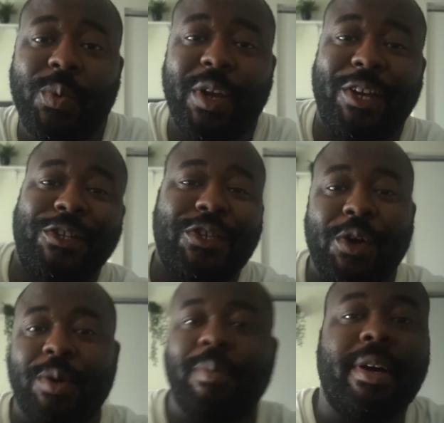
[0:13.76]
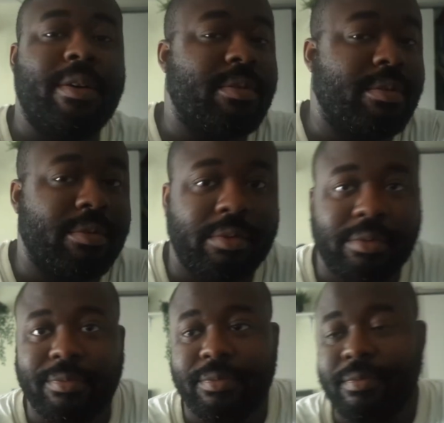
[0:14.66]
We're gonna talk about
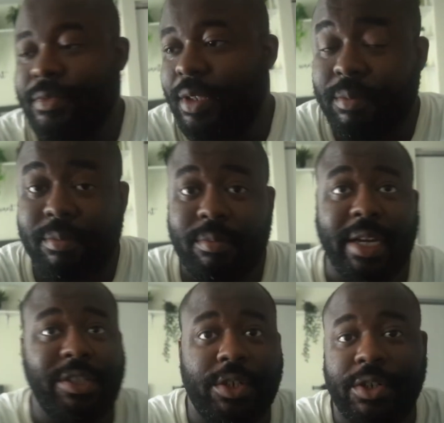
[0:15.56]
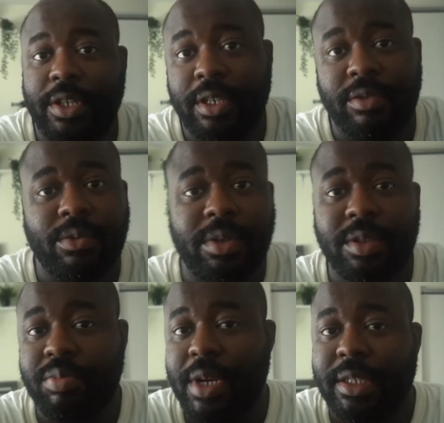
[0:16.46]
my journey through
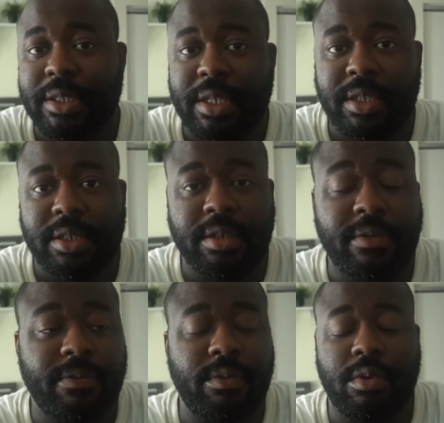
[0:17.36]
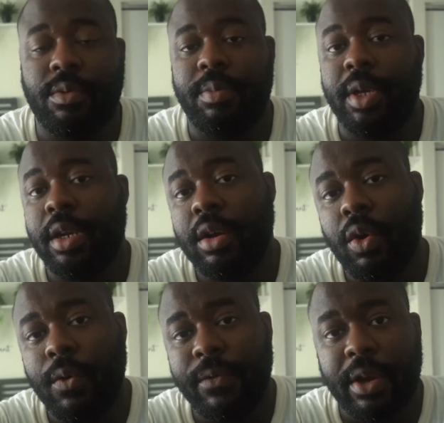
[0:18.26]
this process of, you know, being a
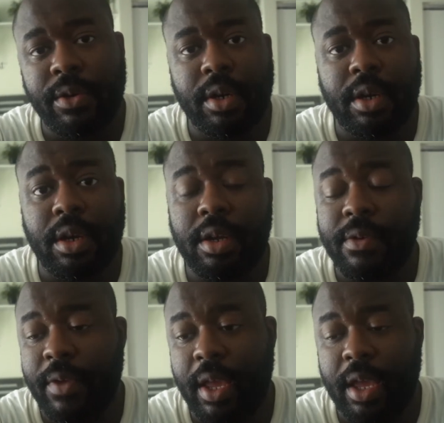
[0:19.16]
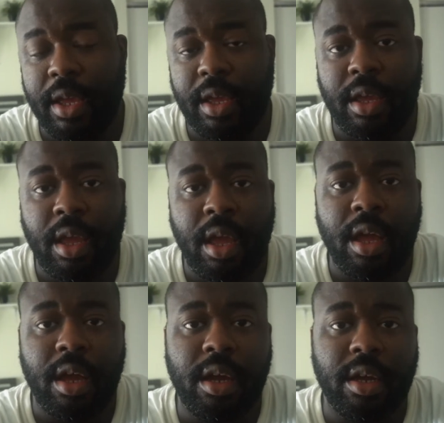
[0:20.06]
co-founder of a
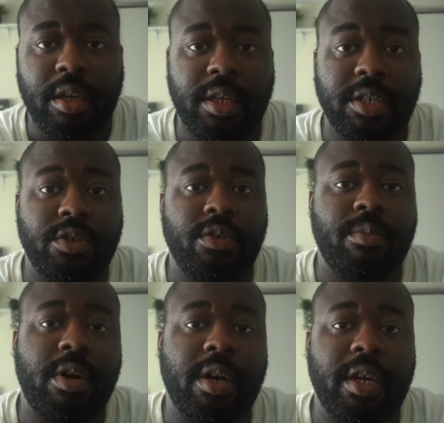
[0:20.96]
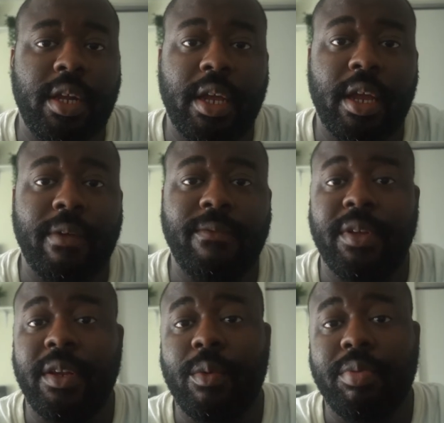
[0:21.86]
digital marketing and
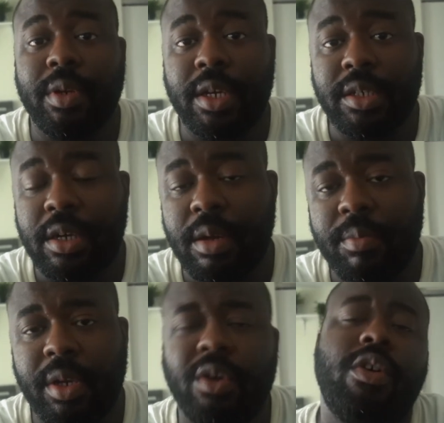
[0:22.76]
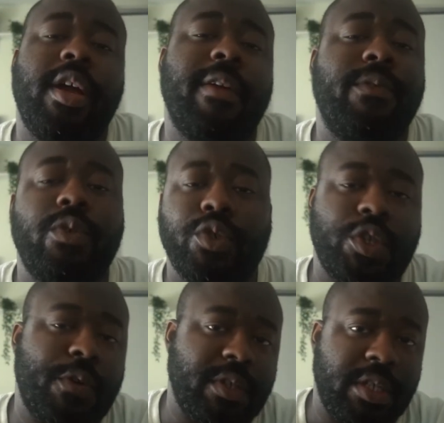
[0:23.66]
video production company, or a
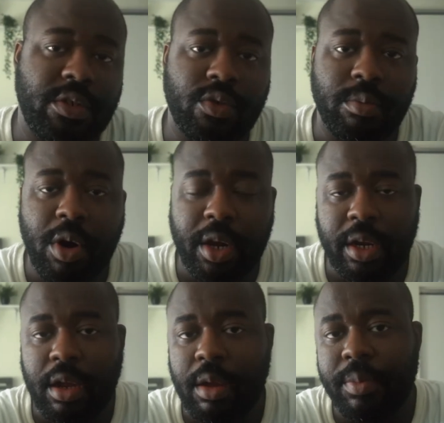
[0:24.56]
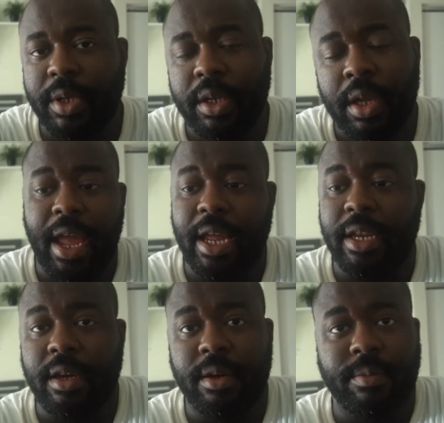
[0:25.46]
full-service digital marketing company, and